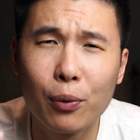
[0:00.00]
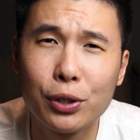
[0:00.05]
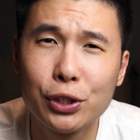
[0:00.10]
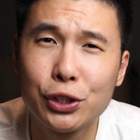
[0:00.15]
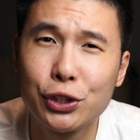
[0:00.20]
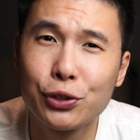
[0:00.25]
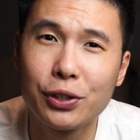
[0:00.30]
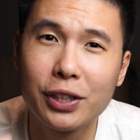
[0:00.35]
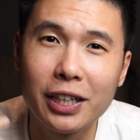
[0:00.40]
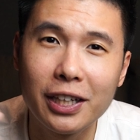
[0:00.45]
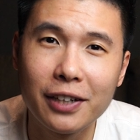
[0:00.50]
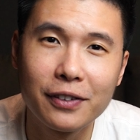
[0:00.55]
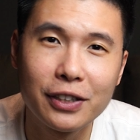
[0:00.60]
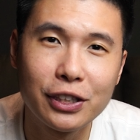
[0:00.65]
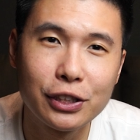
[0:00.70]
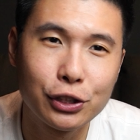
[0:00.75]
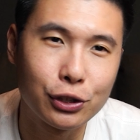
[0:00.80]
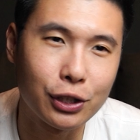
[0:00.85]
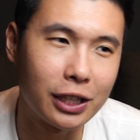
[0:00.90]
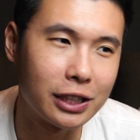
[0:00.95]
would you
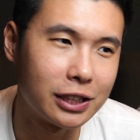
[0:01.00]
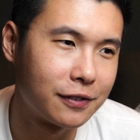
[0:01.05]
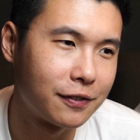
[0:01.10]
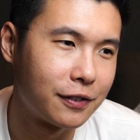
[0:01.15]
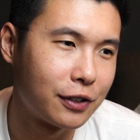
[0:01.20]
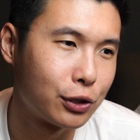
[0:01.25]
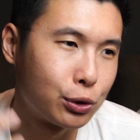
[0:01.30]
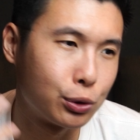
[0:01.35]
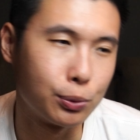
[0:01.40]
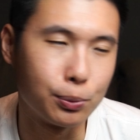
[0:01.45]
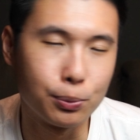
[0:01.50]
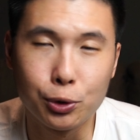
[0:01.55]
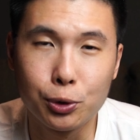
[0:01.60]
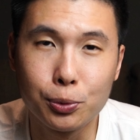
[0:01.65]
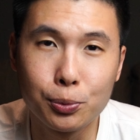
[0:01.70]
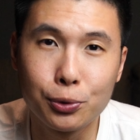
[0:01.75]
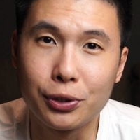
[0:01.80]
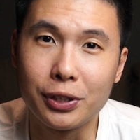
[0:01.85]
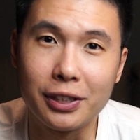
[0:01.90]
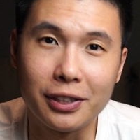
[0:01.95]
even transfer to
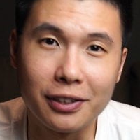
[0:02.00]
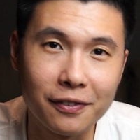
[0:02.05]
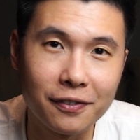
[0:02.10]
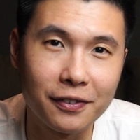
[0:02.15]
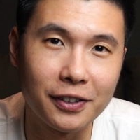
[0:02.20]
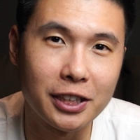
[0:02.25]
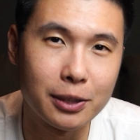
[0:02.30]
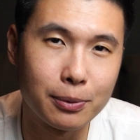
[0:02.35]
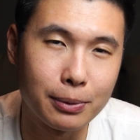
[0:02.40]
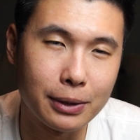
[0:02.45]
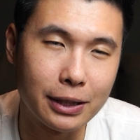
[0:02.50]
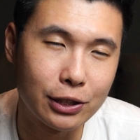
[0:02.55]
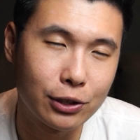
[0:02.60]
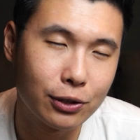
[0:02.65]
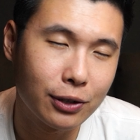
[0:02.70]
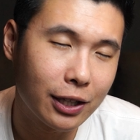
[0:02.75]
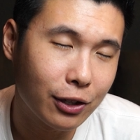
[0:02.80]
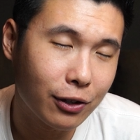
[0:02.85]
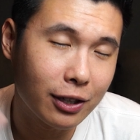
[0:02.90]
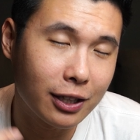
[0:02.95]
Moomoo in the first place?
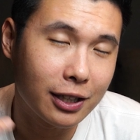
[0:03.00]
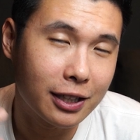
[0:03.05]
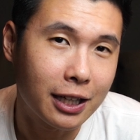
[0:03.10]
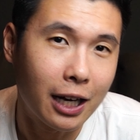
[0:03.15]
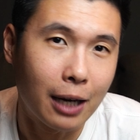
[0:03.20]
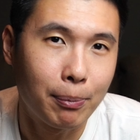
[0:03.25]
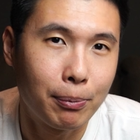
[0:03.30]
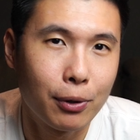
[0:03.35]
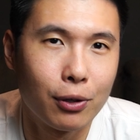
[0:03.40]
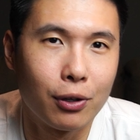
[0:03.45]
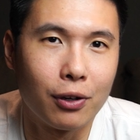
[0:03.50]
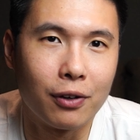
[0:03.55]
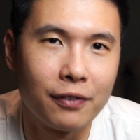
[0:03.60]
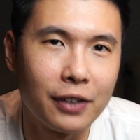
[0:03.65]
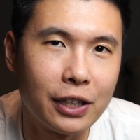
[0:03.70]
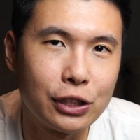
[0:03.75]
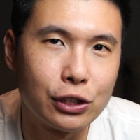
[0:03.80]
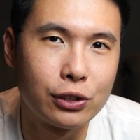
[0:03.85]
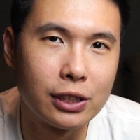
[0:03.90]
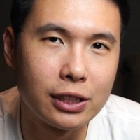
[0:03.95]
So I got a couple of
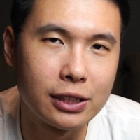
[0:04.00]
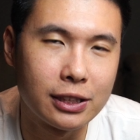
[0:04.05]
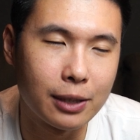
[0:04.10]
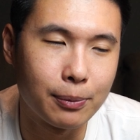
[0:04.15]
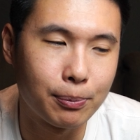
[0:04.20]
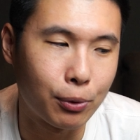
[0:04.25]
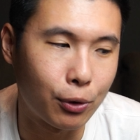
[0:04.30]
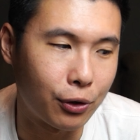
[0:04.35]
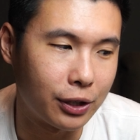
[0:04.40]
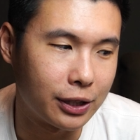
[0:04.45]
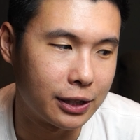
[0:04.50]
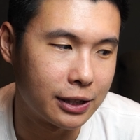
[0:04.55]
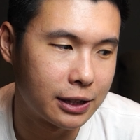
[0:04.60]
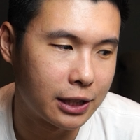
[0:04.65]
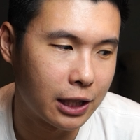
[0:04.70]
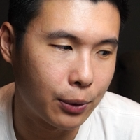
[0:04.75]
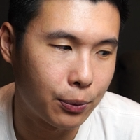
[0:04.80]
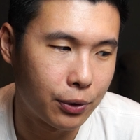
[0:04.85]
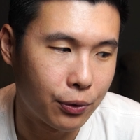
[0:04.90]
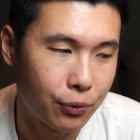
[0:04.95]
interesting points
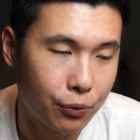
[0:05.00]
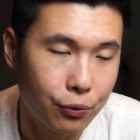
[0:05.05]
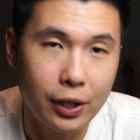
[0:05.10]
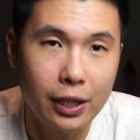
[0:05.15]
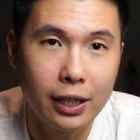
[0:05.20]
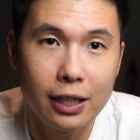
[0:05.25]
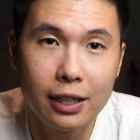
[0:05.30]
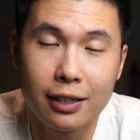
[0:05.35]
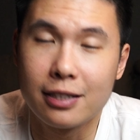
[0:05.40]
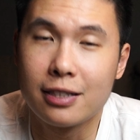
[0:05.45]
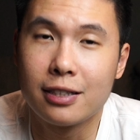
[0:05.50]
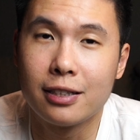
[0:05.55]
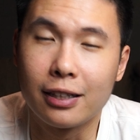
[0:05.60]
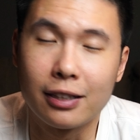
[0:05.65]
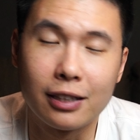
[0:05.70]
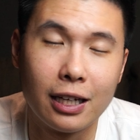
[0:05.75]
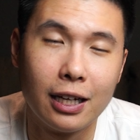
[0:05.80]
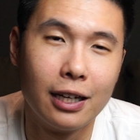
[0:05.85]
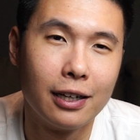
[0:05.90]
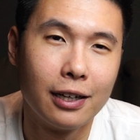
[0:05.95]
that were really
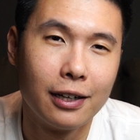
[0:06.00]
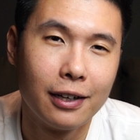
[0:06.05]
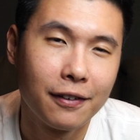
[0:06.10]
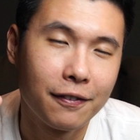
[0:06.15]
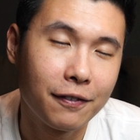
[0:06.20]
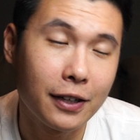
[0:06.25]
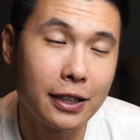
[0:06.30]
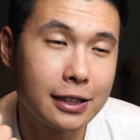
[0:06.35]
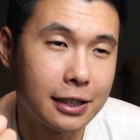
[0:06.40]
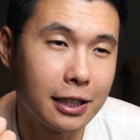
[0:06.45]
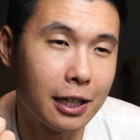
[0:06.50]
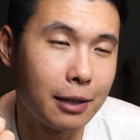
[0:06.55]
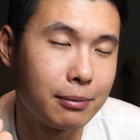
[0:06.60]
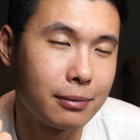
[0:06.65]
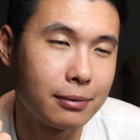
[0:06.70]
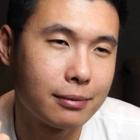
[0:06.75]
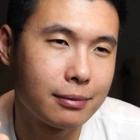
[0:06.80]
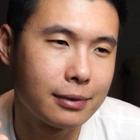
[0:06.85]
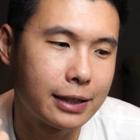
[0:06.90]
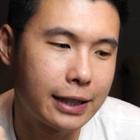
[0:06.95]
distinct. First up,
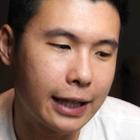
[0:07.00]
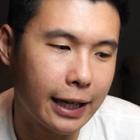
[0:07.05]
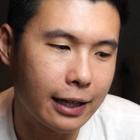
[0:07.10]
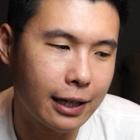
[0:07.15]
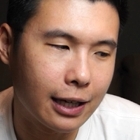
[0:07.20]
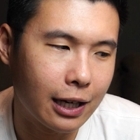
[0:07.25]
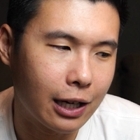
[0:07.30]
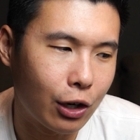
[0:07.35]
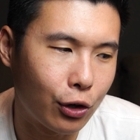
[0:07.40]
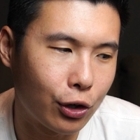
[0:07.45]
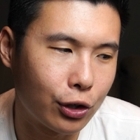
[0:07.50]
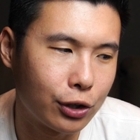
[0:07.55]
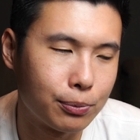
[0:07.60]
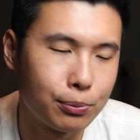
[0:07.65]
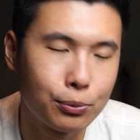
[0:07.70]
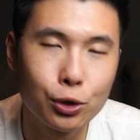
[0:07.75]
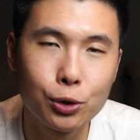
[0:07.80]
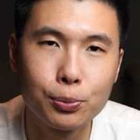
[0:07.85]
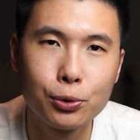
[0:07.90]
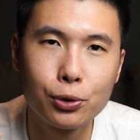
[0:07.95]
data on
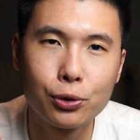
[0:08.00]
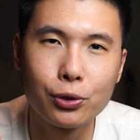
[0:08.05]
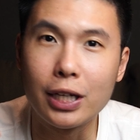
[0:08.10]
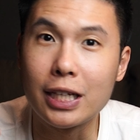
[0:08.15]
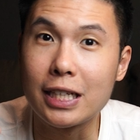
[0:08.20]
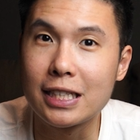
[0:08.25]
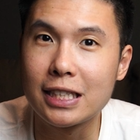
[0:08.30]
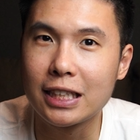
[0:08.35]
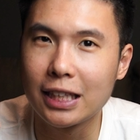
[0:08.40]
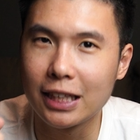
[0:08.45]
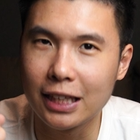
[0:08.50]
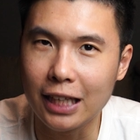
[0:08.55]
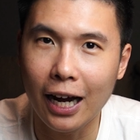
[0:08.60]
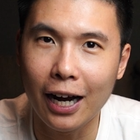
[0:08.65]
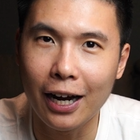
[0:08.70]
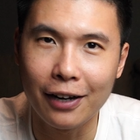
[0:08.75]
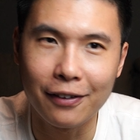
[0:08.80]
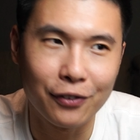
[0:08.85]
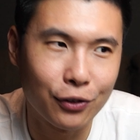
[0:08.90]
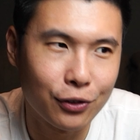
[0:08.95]
Moomoo is
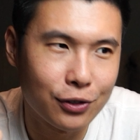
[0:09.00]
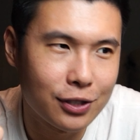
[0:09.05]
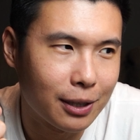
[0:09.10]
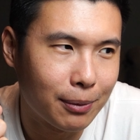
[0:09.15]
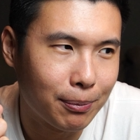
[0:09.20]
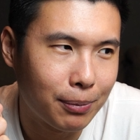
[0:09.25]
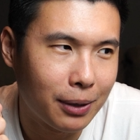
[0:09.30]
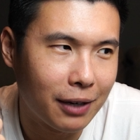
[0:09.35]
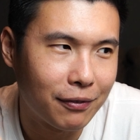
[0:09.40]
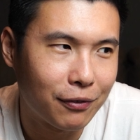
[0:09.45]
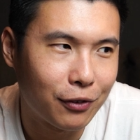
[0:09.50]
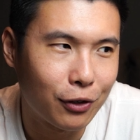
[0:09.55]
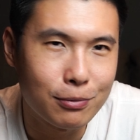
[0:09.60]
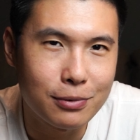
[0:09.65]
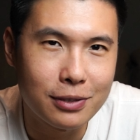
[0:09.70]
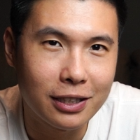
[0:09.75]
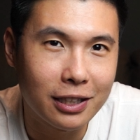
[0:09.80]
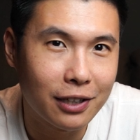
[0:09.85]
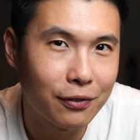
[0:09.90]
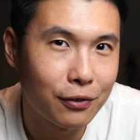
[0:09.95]
live. You know, some
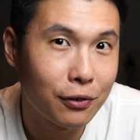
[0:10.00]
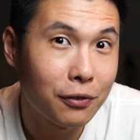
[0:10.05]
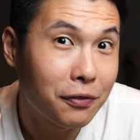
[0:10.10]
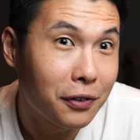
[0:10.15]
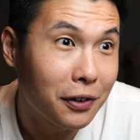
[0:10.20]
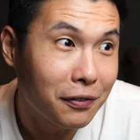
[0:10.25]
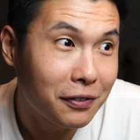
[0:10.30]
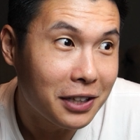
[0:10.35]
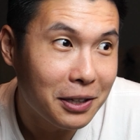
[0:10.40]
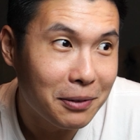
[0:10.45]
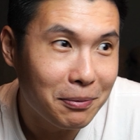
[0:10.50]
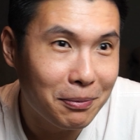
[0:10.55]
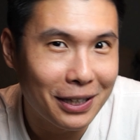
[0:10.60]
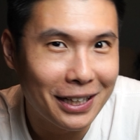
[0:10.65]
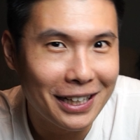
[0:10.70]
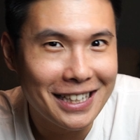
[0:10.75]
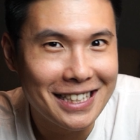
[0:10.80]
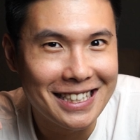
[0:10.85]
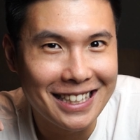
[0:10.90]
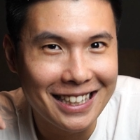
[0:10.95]
platforms, they give you 15
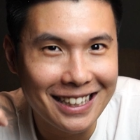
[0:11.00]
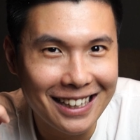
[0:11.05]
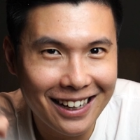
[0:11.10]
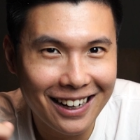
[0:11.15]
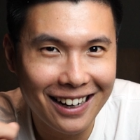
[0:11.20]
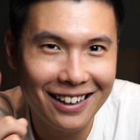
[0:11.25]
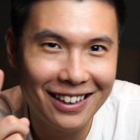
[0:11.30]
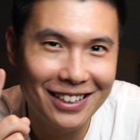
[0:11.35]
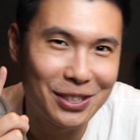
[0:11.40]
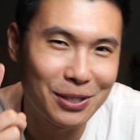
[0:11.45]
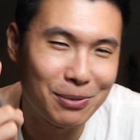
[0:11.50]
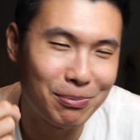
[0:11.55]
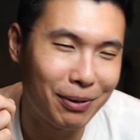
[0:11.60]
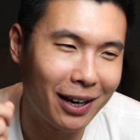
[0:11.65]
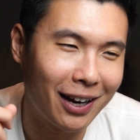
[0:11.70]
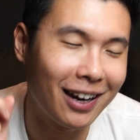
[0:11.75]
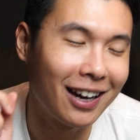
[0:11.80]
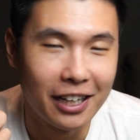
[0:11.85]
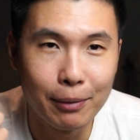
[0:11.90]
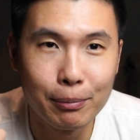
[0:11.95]
minutes delay unless you
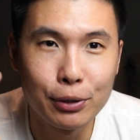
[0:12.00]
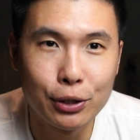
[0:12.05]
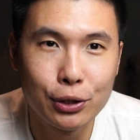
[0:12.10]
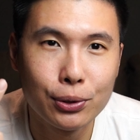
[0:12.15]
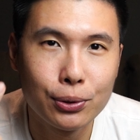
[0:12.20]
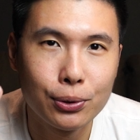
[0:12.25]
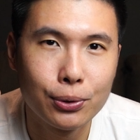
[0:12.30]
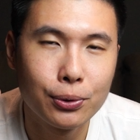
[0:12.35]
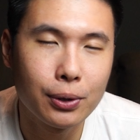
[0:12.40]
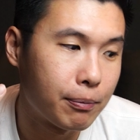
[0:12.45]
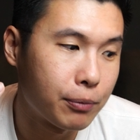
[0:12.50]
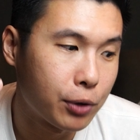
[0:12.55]
pay. Number two,